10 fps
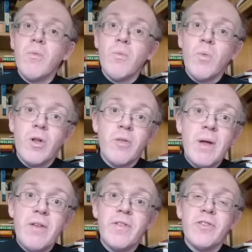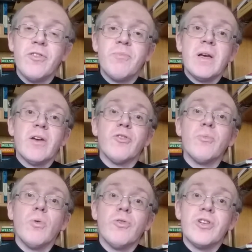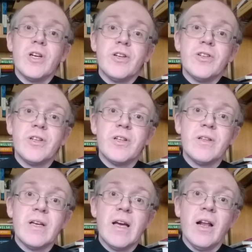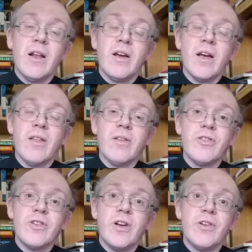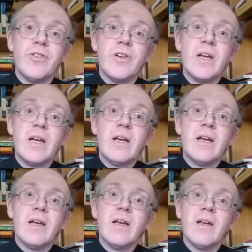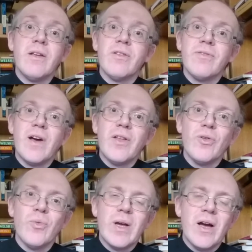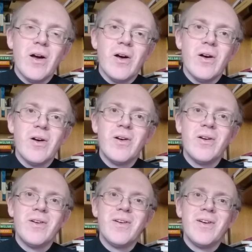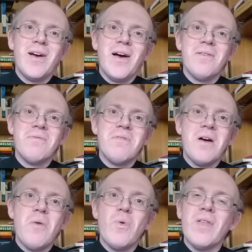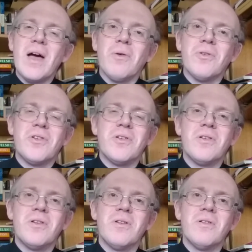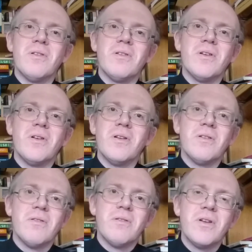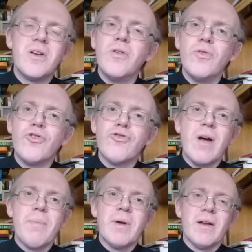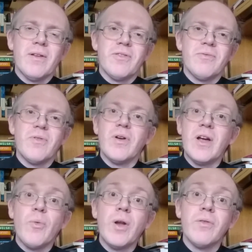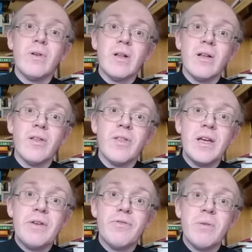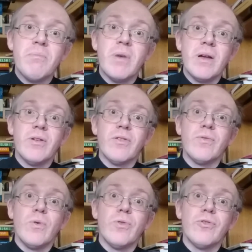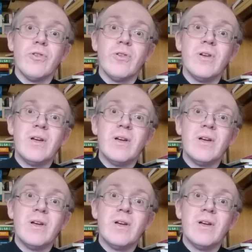One of the benefits of being a small church, the Anglican Catholic Church, is the fact that we are without huge trappings. We've got our wonderful little cathedral in Painters Forstal,